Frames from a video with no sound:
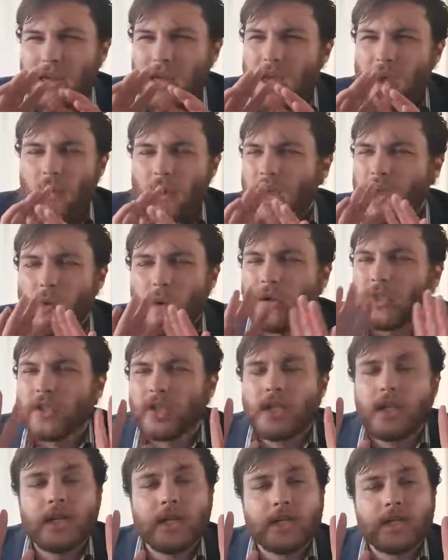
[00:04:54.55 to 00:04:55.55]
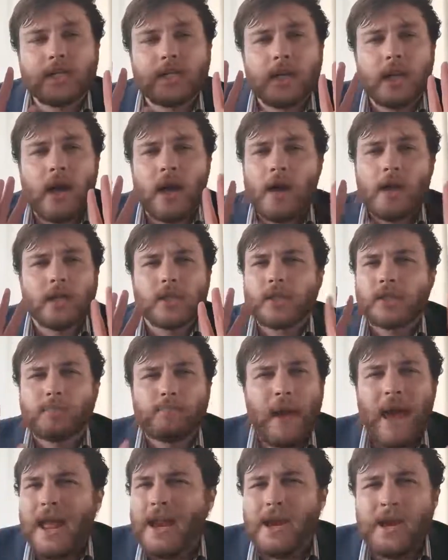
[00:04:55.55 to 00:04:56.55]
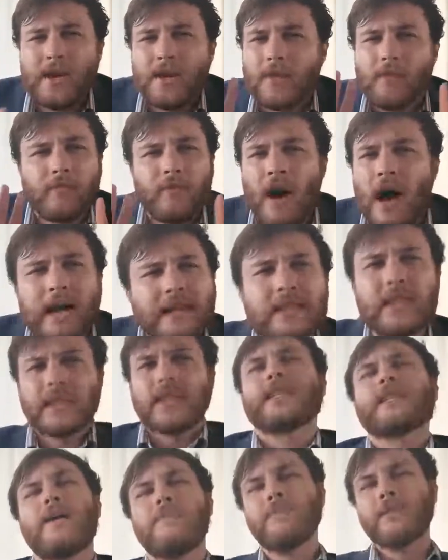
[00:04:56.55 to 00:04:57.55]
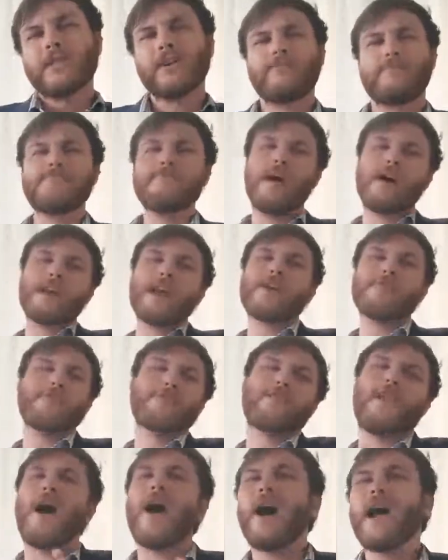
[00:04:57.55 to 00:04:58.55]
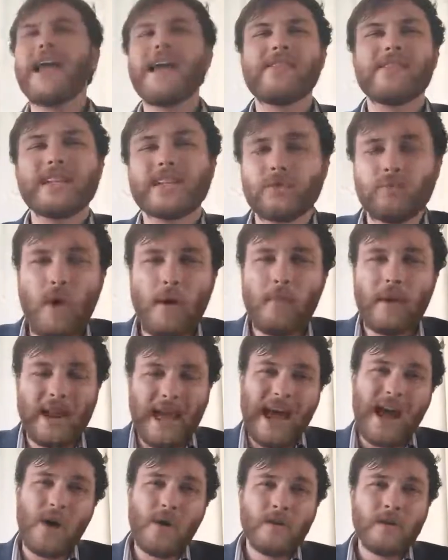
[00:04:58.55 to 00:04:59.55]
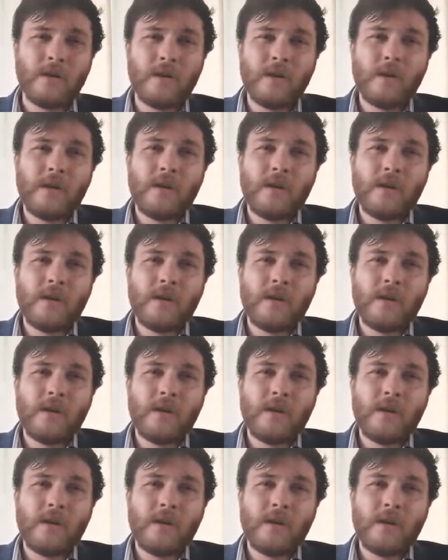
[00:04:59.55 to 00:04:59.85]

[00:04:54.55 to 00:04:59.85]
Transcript: he, he wants to just spend vast sums of money flying this woman out.